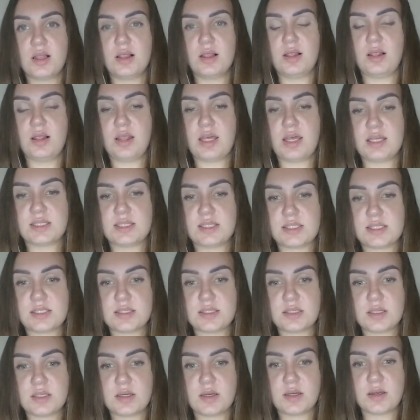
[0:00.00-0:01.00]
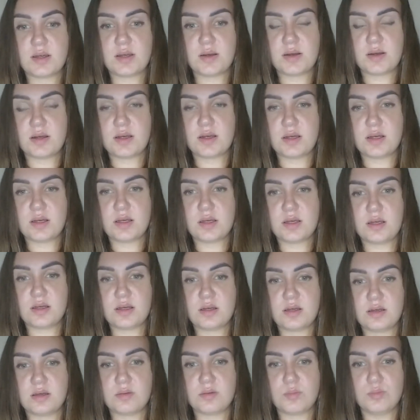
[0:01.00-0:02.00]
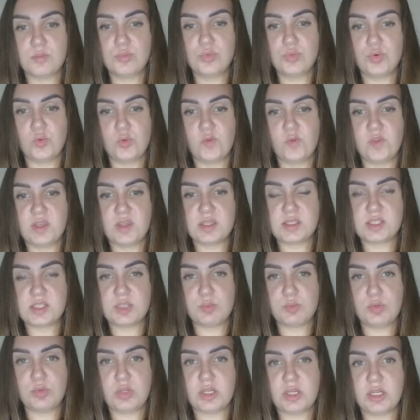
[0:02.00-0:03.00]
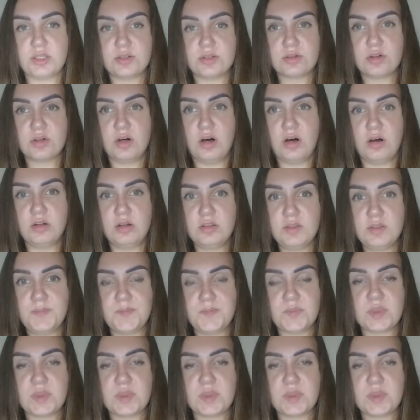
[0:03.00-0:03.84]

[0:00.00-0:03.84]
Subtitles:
let's move the simulator on.